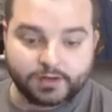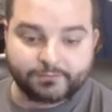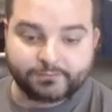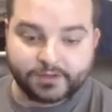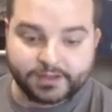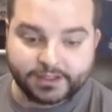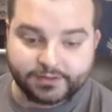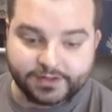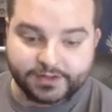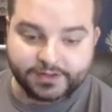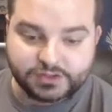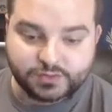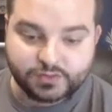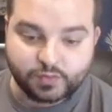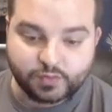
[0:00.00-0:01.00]
Friendly creatures
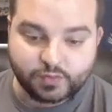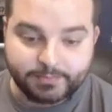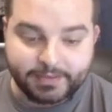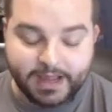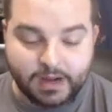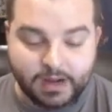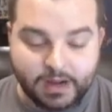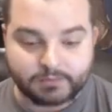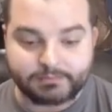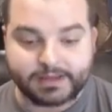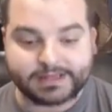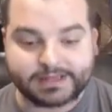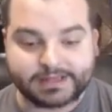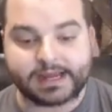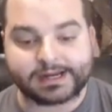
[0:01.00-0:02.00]
with 1 power may
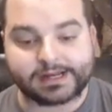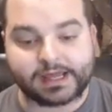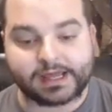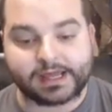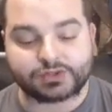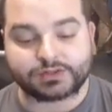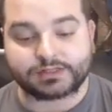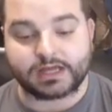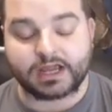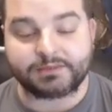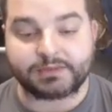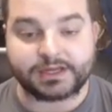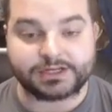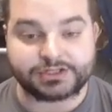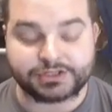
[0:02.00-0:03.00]
attack an extra time
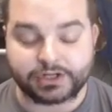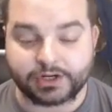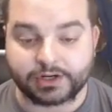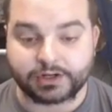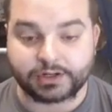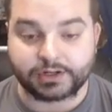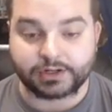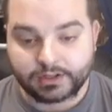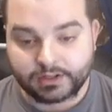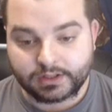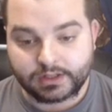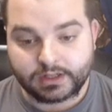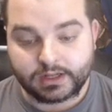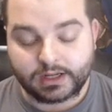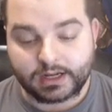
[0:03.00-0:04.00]
each turn.
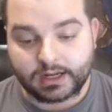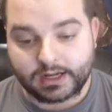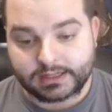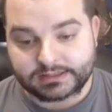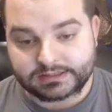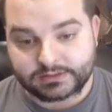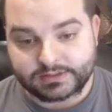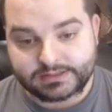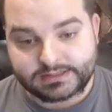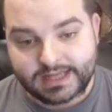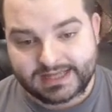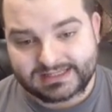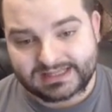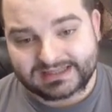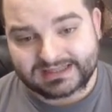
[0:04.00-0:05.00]
So this
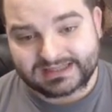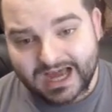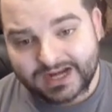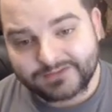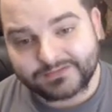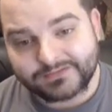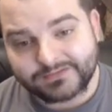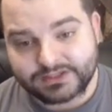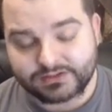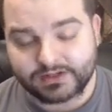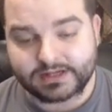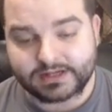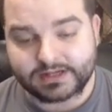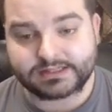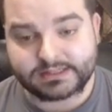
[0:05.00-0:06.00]
has a lot of
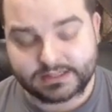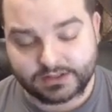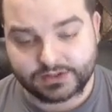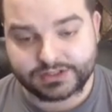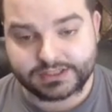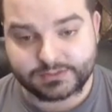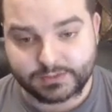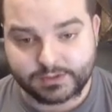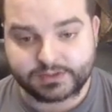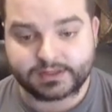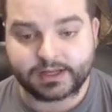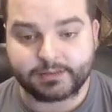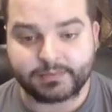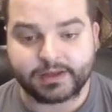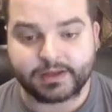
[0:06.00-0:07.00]
interesting synergies when you think
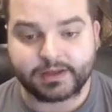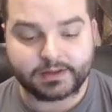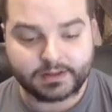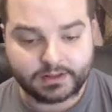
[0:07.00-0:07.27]
about it.